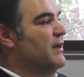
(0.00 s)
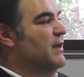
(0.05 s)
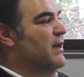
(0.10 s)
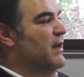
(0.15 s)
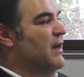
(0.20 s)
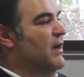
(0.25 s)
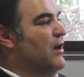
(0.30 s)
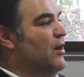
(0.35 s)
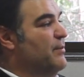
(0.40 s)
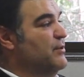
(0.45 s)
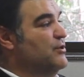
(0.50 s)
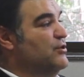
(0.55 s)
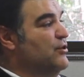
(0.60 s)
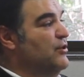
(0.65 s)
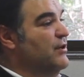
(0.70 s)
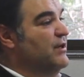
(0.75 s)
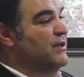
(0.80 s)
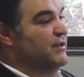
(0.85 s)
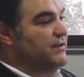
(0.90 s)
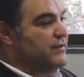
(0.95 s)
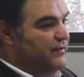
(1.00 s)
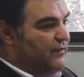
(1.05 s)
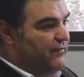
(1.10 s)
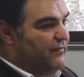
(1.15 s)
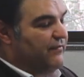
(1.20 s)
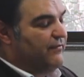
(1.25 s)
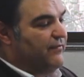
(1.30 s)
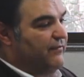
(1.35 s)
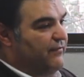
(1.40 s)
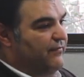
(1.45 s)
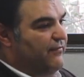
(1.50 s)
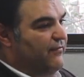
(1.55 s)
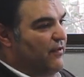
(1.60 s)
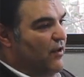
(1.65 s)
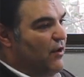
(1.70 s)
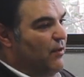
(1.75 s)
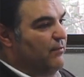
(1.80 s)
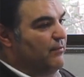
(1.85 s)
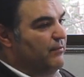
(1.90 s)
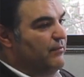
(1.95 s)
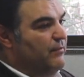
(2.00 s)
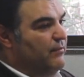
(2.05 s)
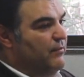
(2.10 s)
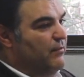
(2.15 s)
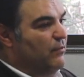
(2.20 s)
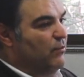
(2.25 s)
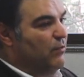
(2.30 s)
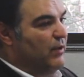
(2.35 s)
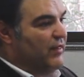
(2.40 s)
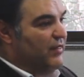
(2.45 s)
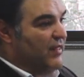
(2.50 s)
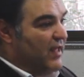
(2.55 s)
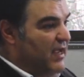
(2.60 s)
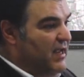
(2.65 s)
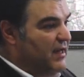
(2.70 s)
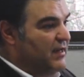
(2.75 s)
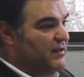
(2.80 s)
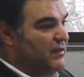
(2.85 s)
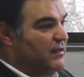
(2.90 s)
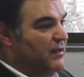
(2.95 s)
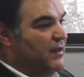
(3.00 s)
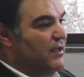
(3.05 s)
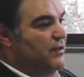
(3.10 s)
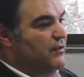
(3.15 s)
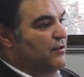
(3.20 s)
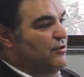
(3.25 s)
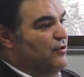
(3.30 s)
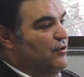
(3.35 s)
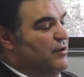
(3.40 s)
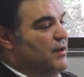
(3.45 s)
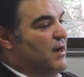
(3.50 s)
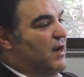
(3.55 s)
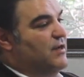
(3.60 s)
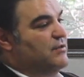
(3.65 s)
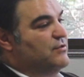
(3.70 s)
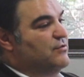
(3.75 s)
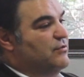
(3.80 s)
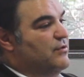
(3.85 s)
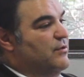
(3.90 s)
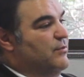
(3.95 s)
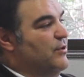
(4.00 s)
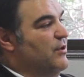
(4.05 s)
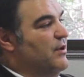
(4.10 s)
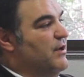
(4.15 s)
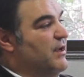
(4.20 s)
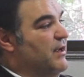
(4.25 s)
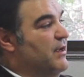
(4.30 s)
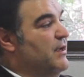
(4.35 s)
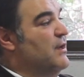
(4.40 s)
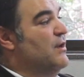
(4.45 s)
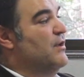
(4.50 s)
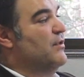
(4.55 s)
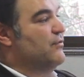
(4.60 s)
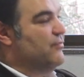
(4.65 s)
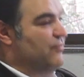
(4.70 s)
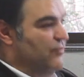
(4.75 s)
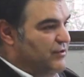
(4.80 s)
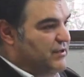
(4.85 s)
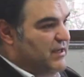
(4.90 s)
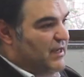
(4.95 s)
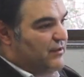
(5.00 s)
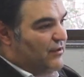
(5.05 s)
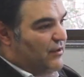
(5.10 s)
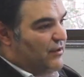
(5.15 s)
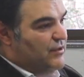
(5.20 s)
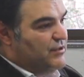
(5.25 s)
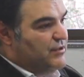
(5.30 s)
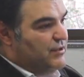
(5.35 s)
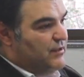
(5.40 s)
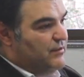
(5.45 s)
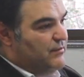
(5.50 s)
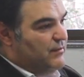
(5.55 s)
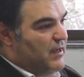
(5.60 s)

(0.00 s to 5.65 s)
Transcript: opportunities from within the Newcastle community through technology.